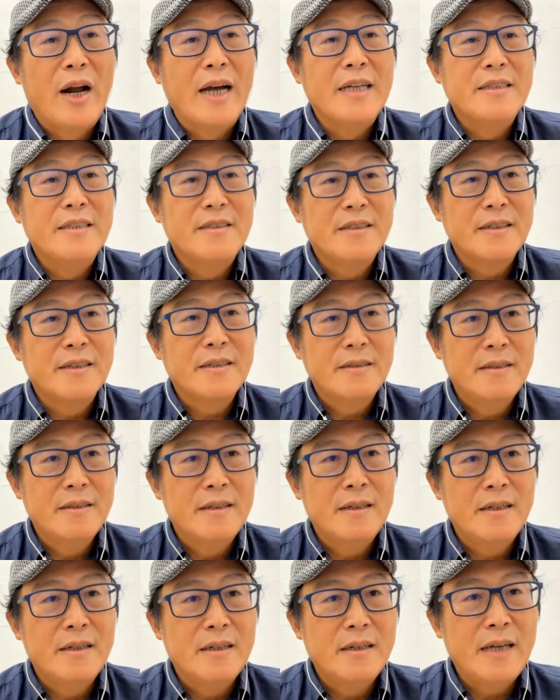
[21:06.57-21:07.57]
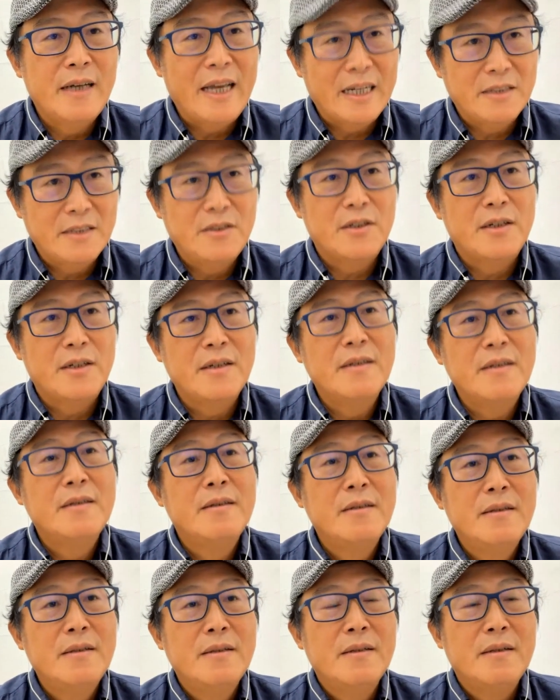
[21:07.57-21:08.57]
Casting
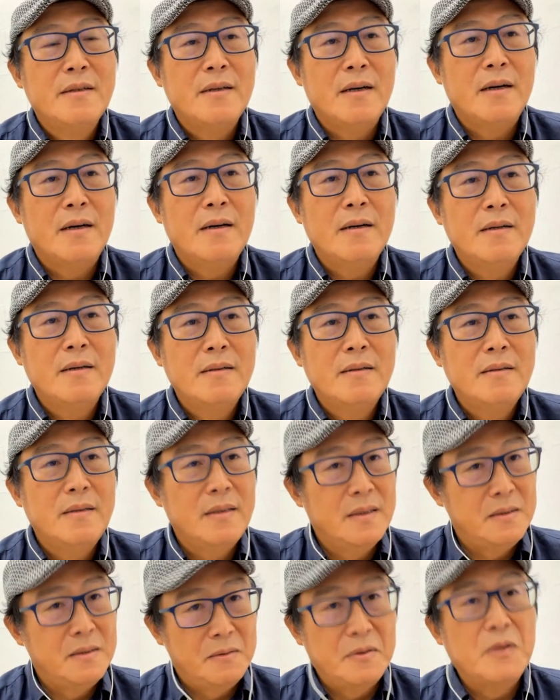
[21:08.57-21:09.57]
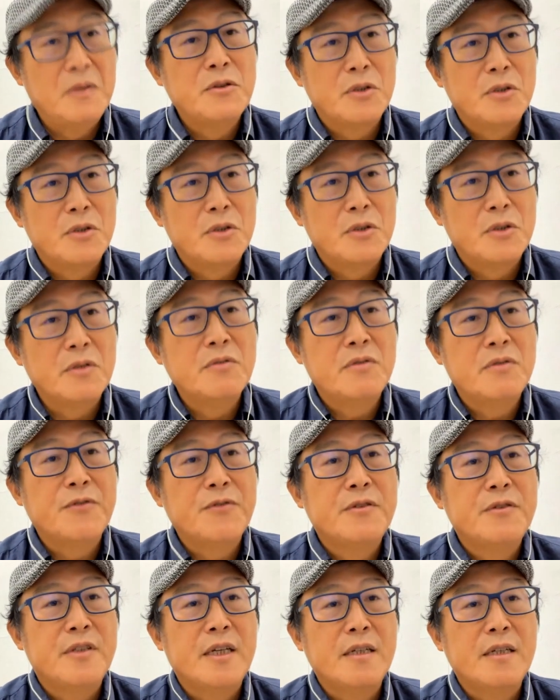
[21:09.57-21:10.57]
appropriate actor
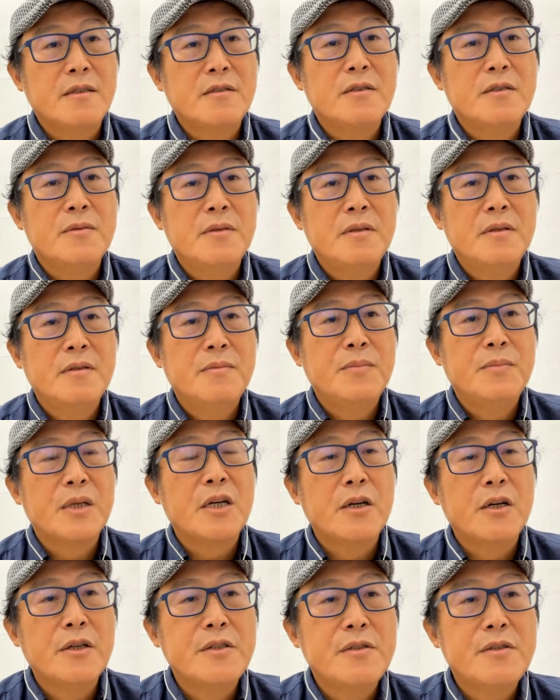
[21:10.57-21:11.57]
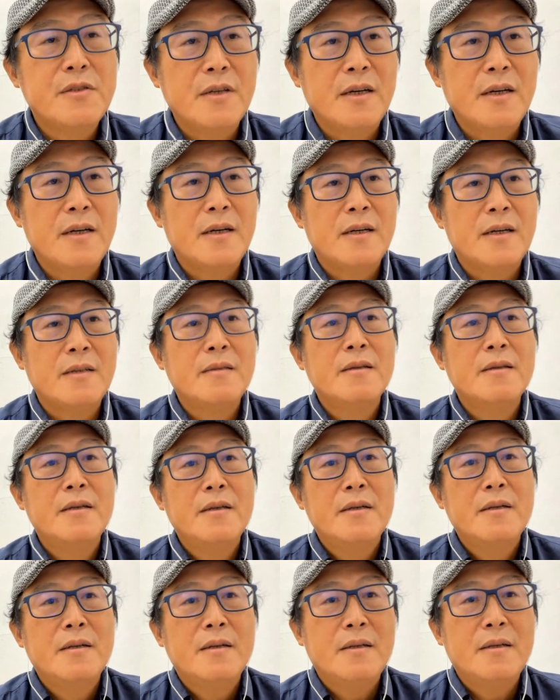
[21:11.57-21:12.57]
is also difficult
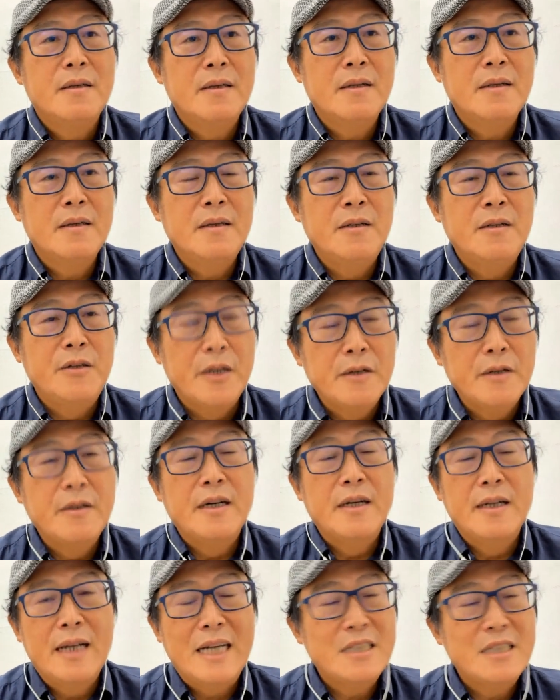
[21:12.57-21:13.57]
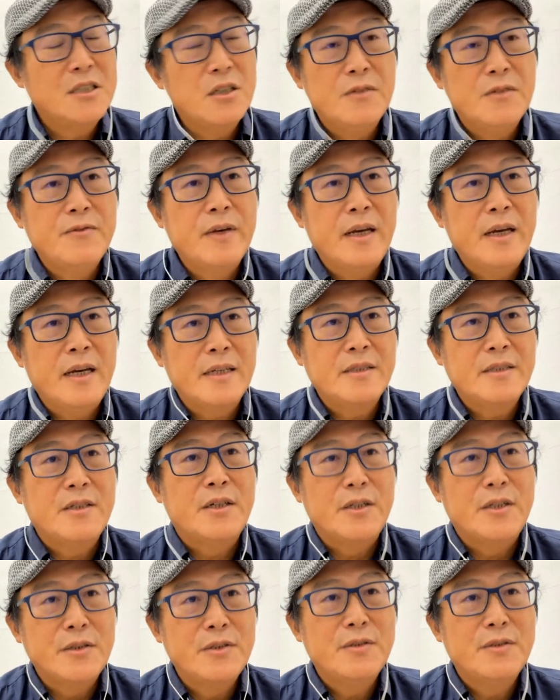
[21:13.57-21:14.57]
things because,
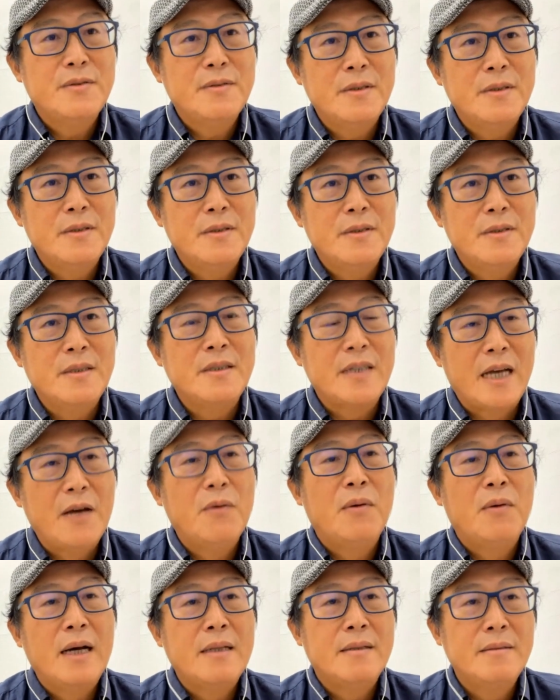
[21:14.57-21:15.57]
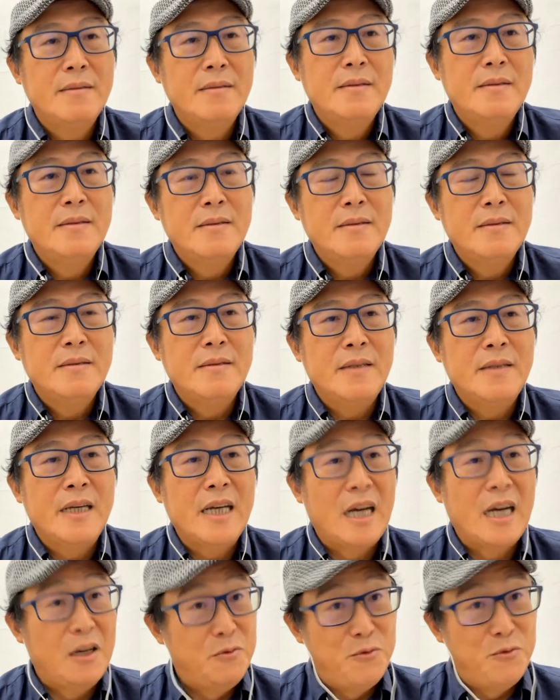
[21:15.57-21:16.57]
you know, lots of actors
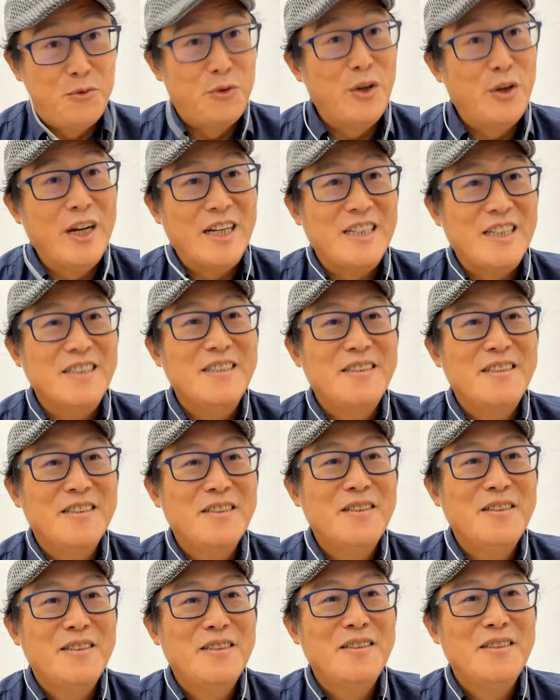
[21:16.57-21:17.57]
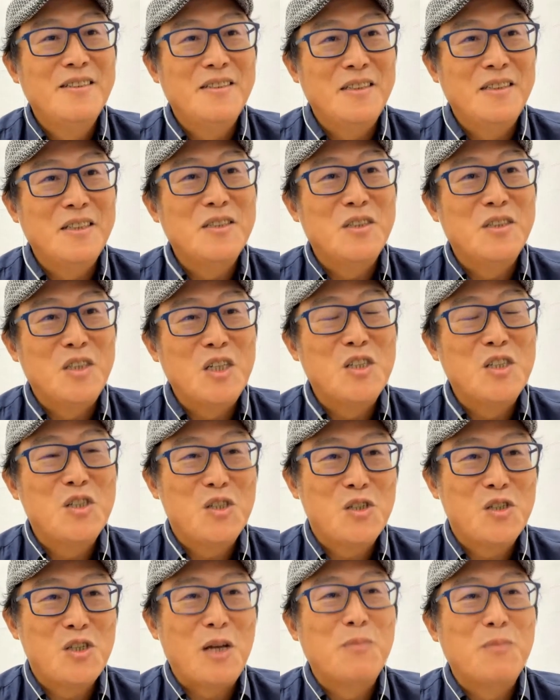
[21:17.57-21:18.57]
in Taiwan, they are
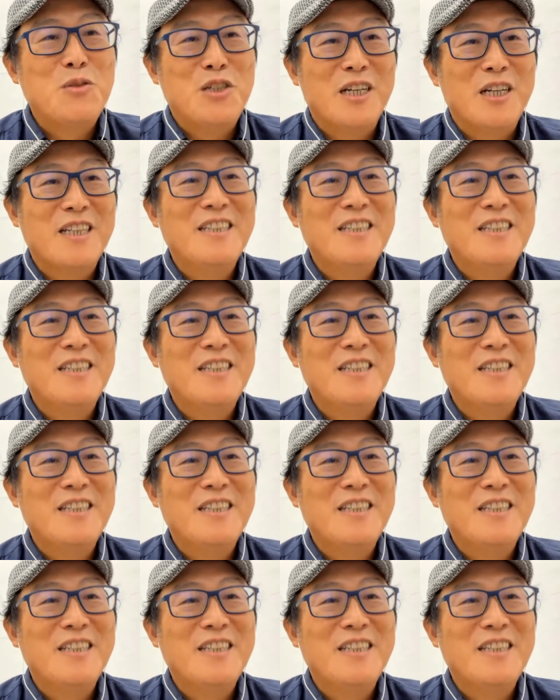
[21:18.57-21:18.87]
afraid.